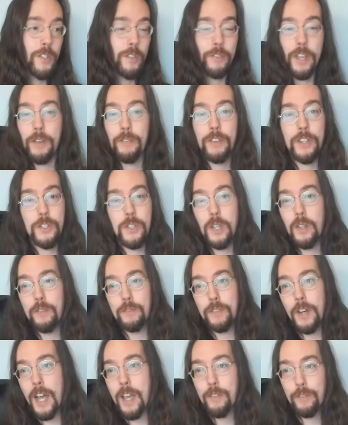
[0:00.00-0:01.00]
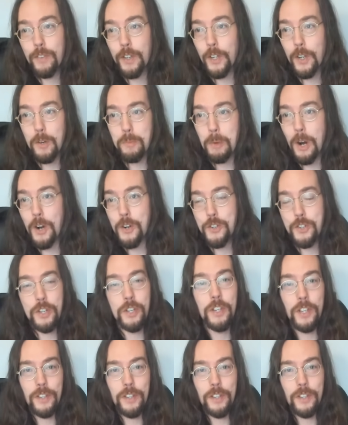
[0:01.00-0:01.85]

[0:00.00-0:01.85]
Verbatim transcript: if, if it's in the five-figure margin,